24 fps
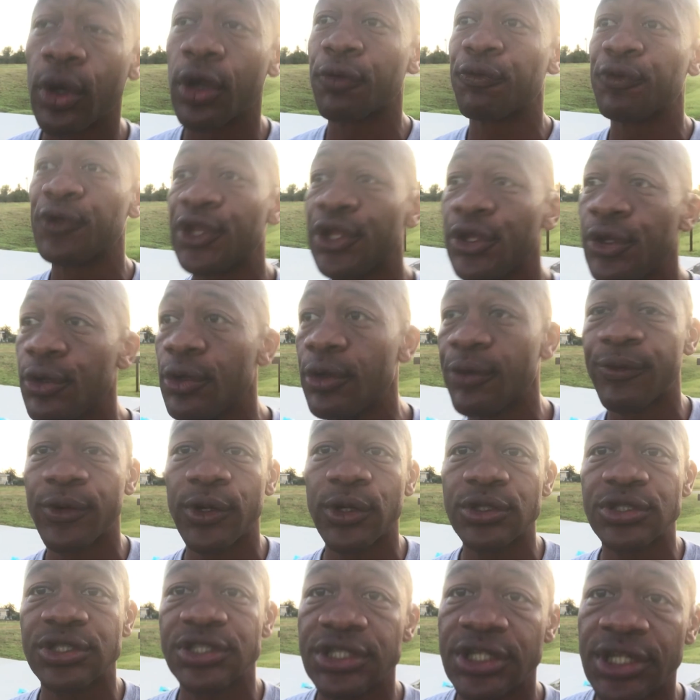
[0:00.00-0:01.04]
Go to work for the
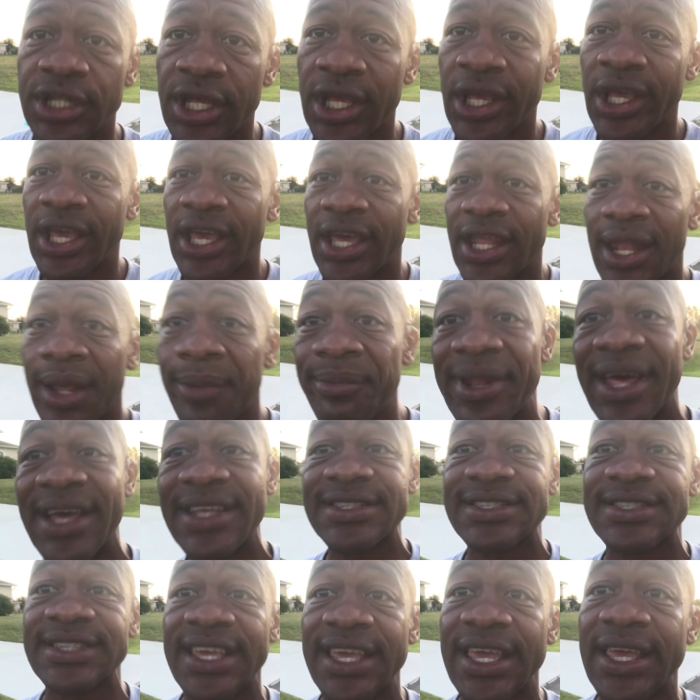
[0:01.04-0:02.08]
universe. And
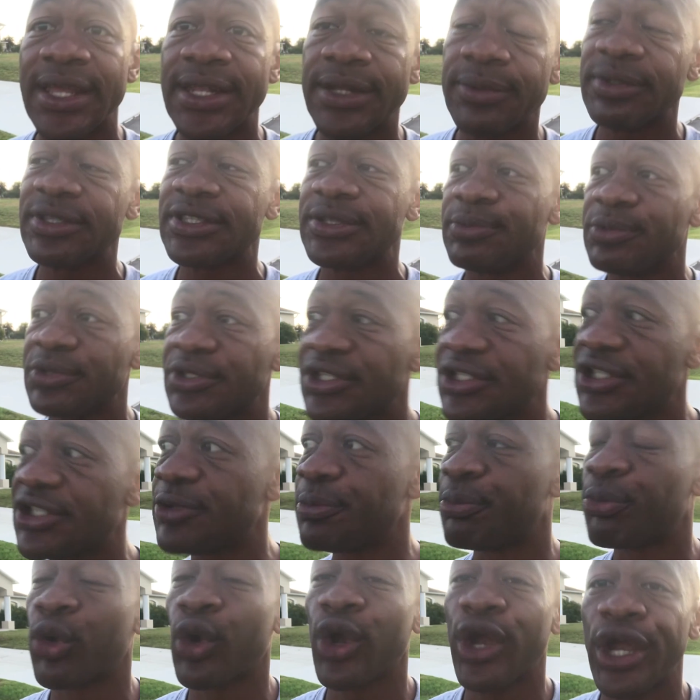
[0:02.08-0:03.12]
I'm not saying with
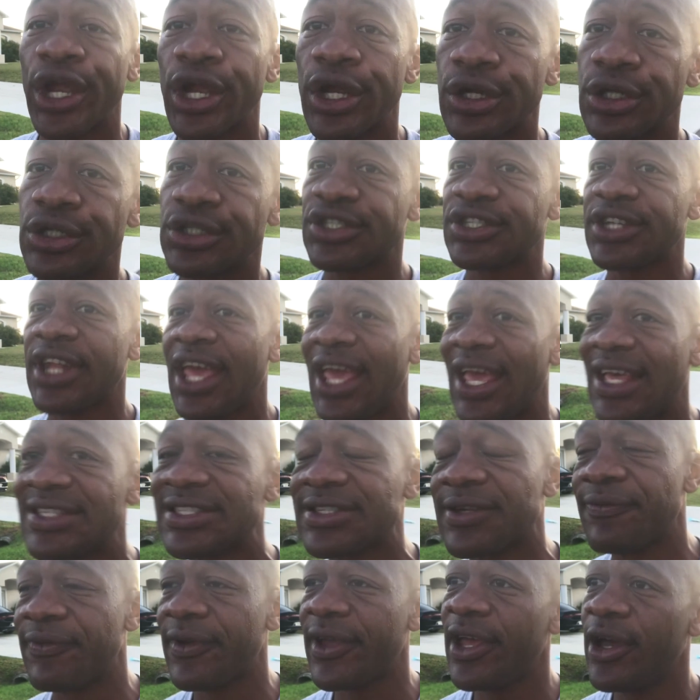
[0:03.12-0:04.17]
just your prayers and
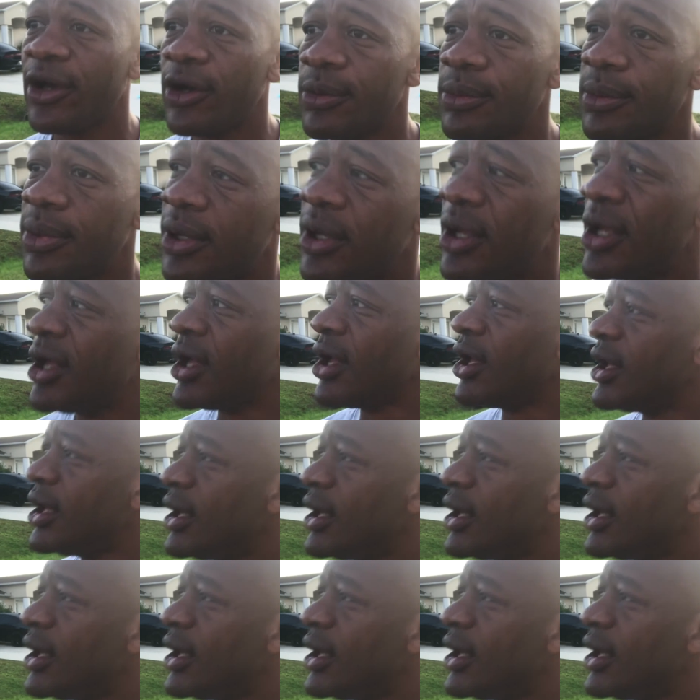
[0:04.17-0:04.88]
asking for help.